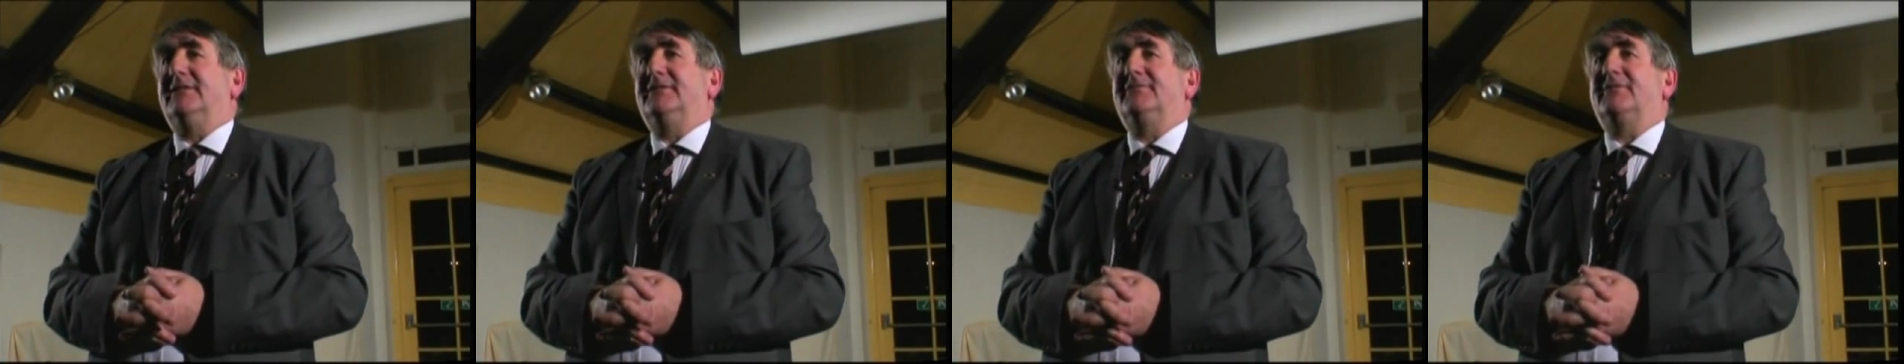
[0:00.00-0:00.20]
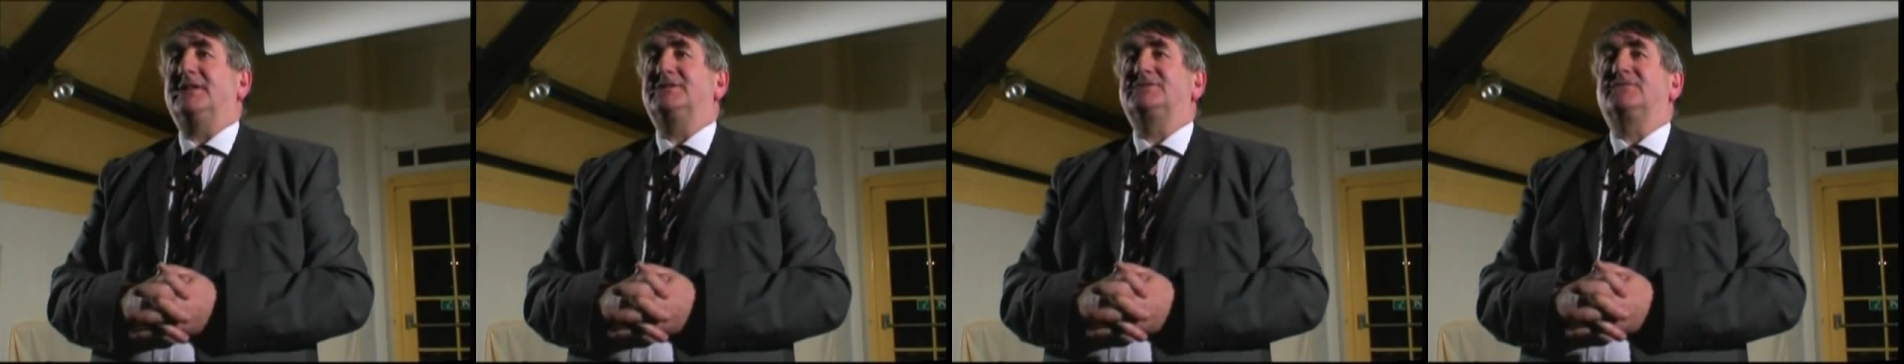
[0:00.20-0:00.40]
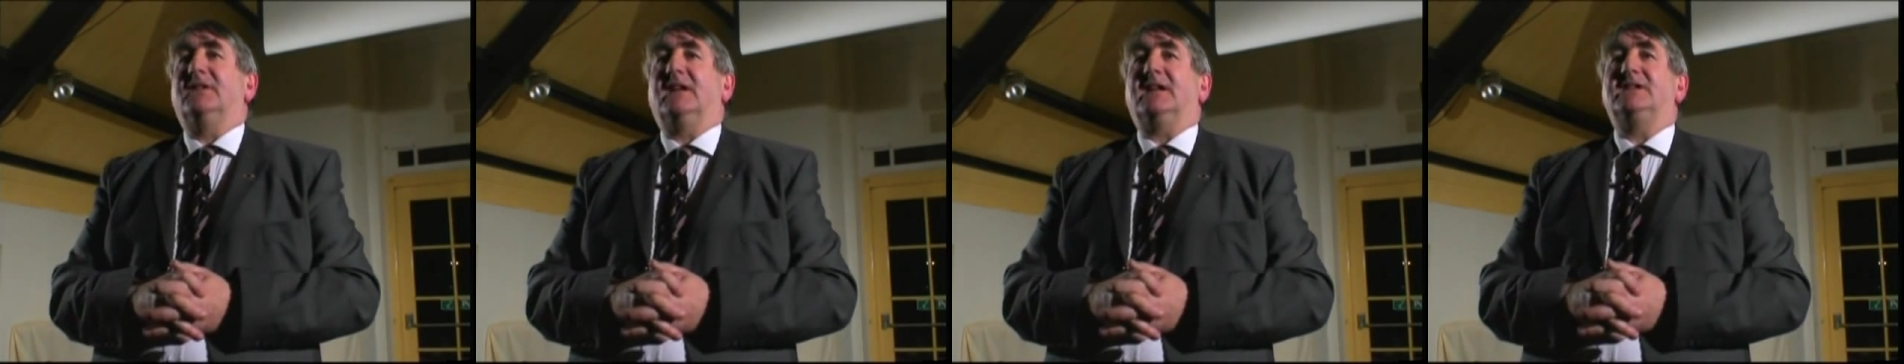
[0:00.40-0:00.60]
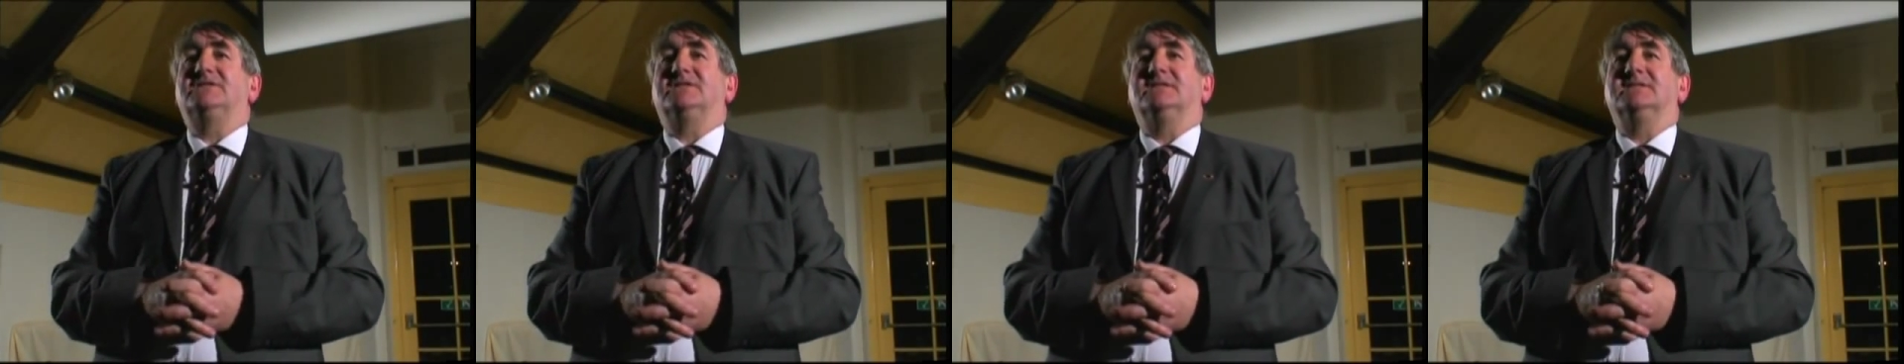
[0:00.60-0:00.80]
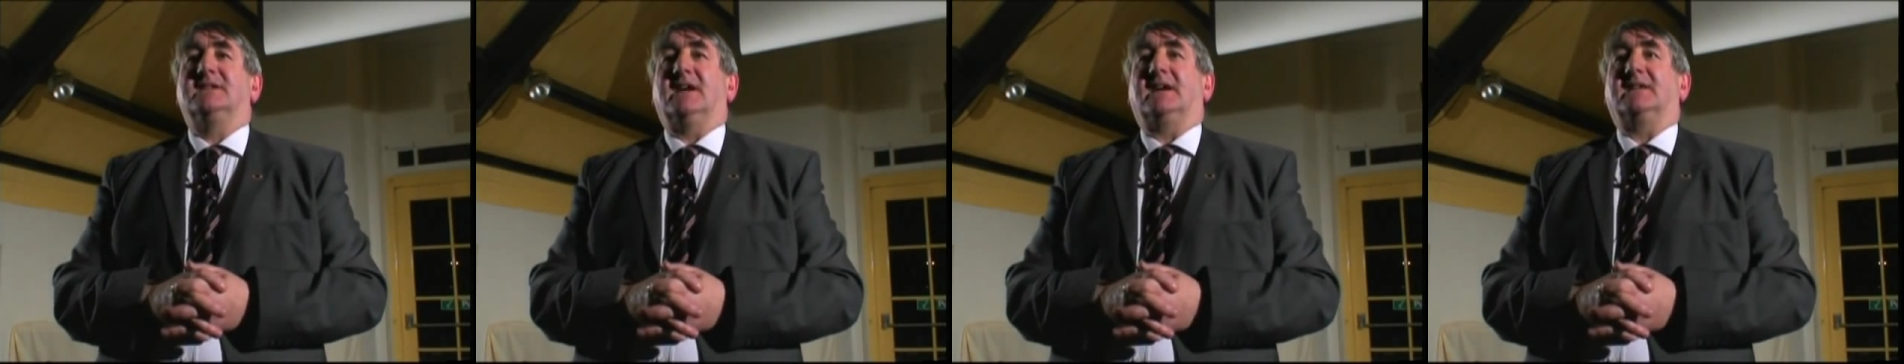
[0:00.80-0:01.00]
The Race
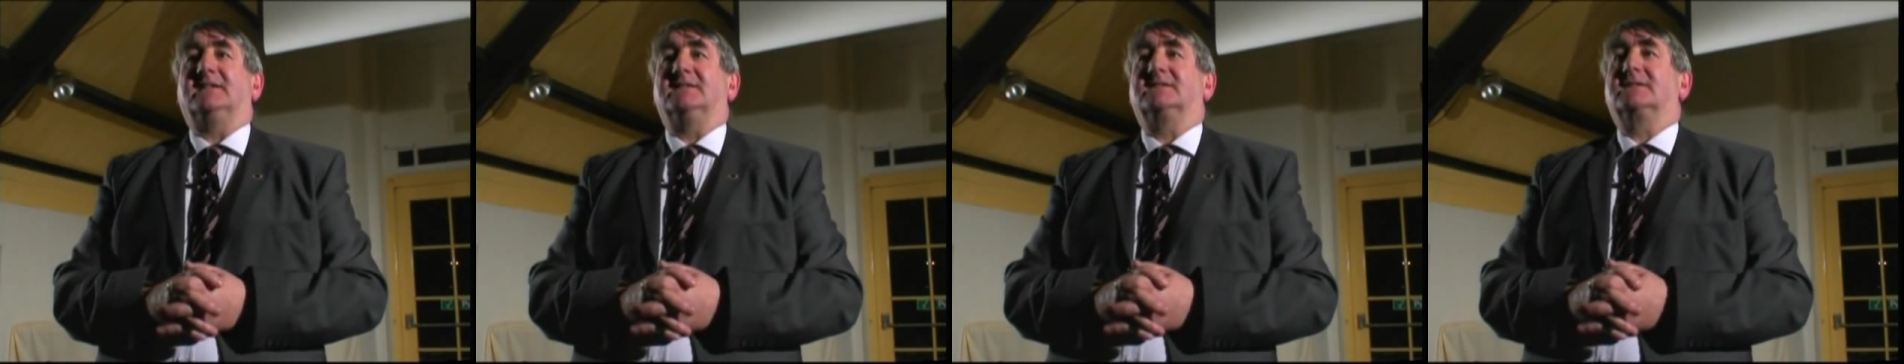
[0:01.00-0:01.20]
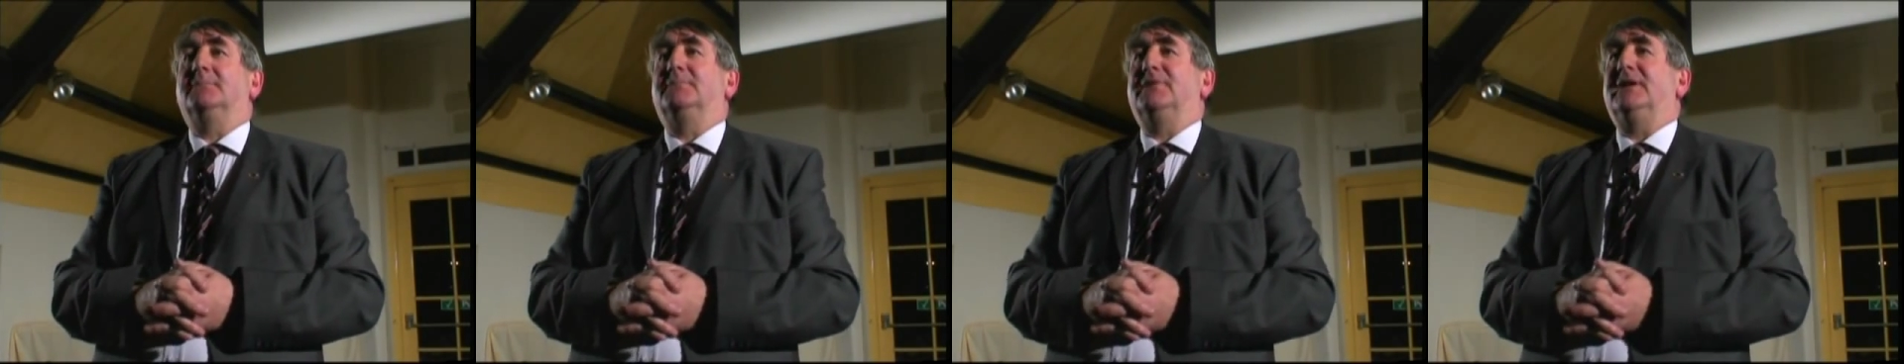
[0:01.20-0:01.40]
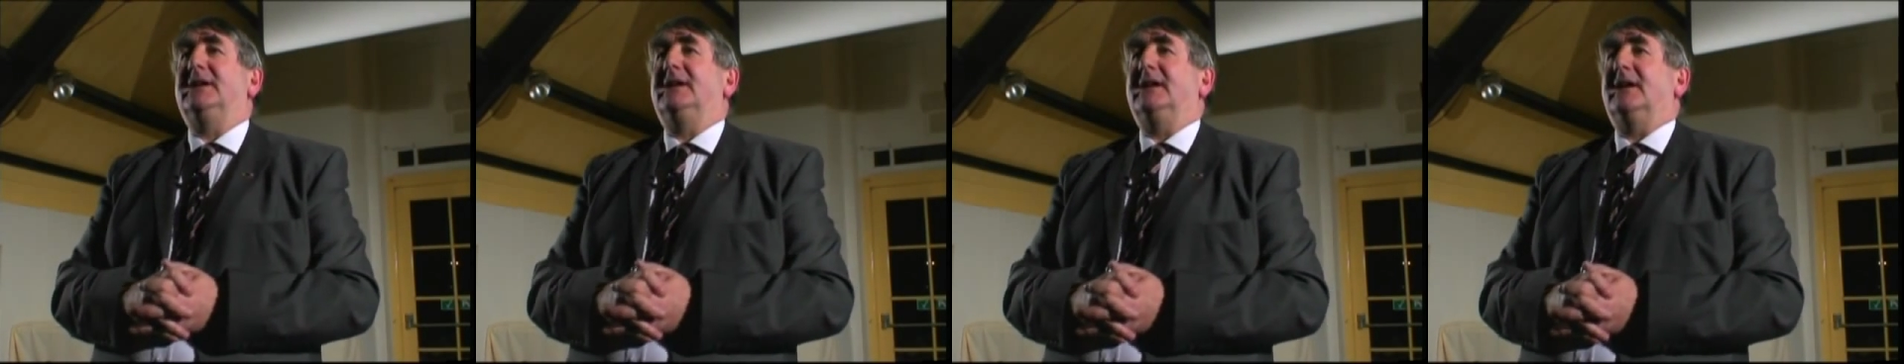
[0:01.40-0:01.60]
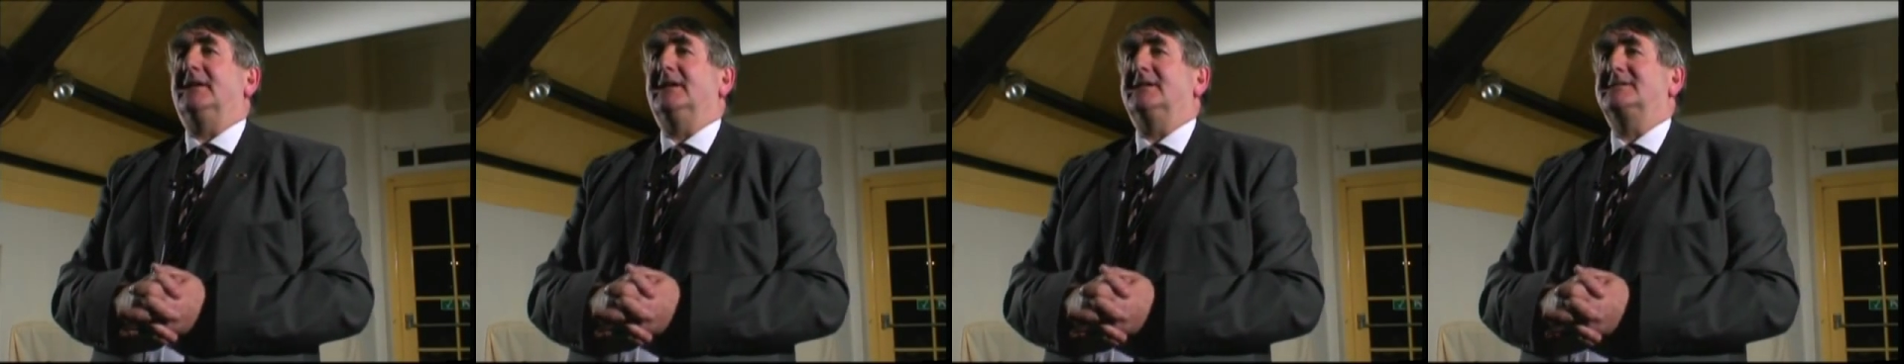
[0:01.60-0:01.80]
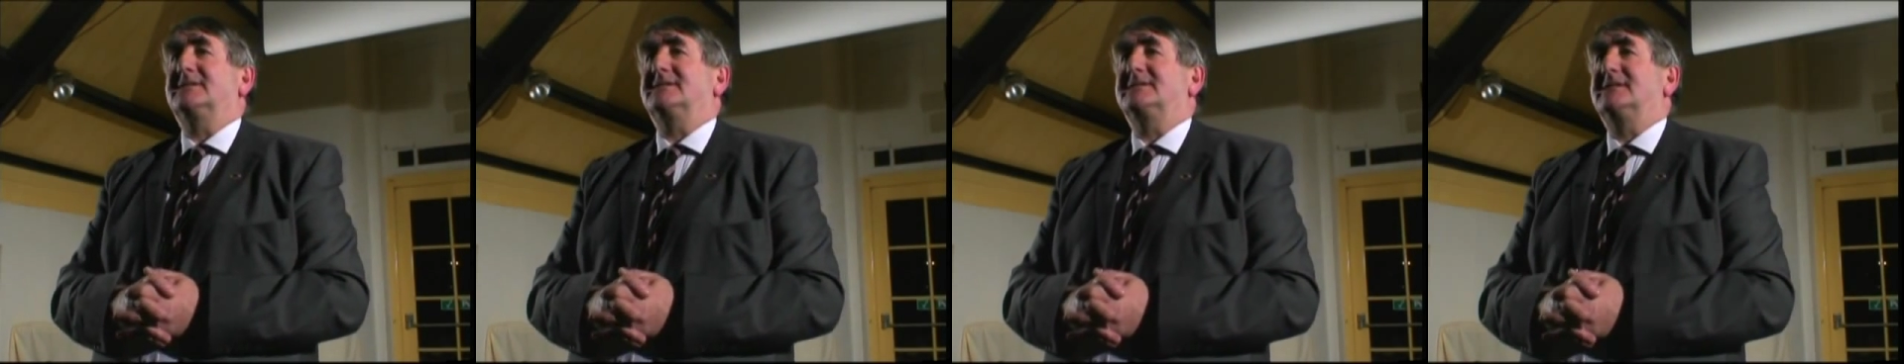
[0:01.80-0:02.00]
Relations Act is completely
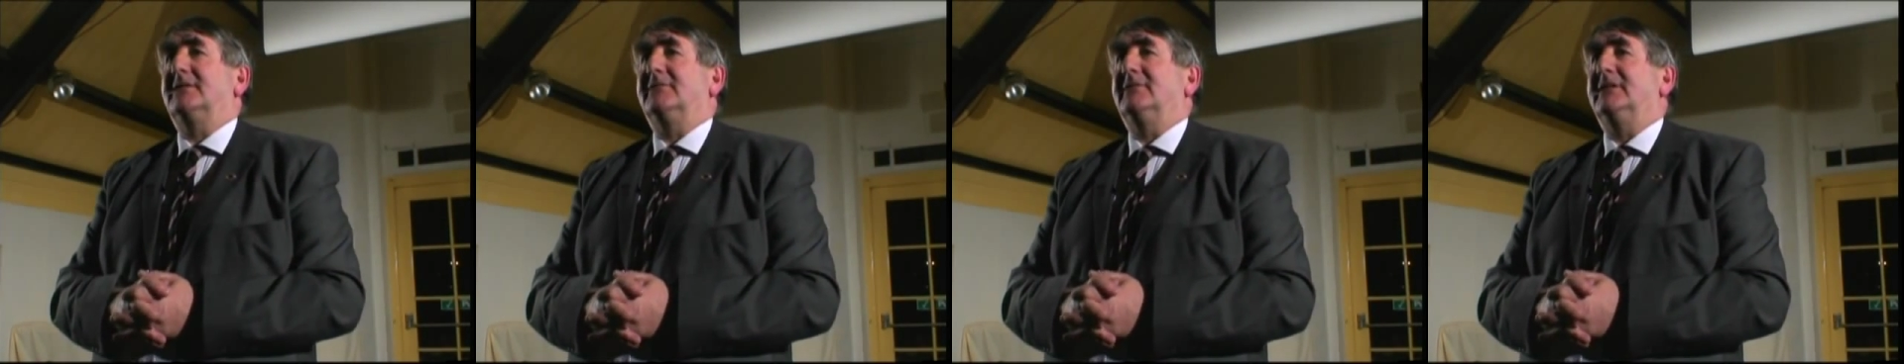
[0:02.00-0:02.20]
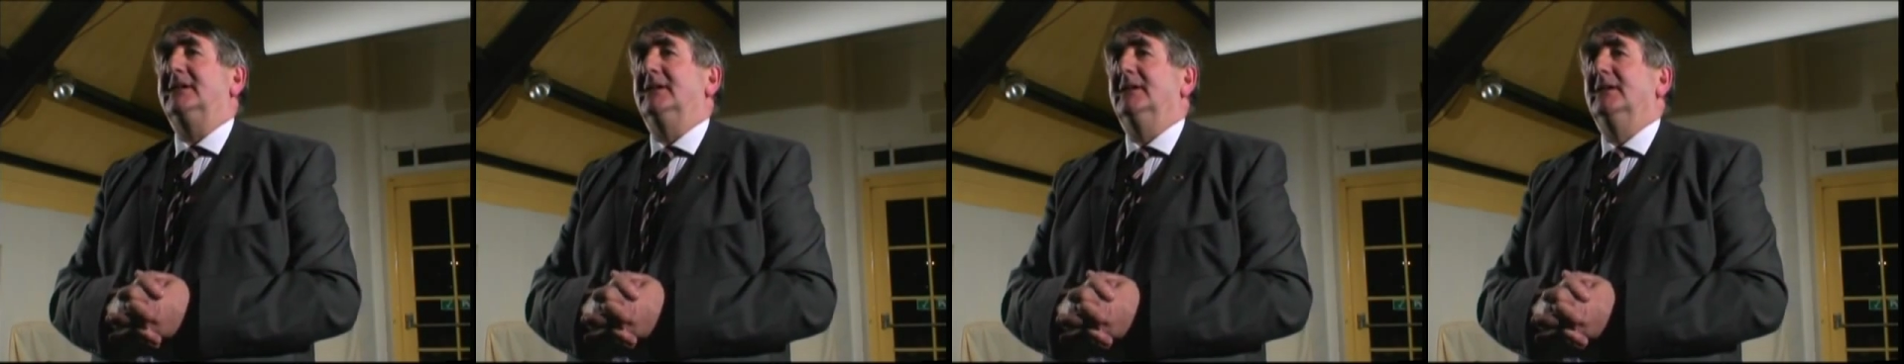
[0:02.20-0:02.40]
unnecessary.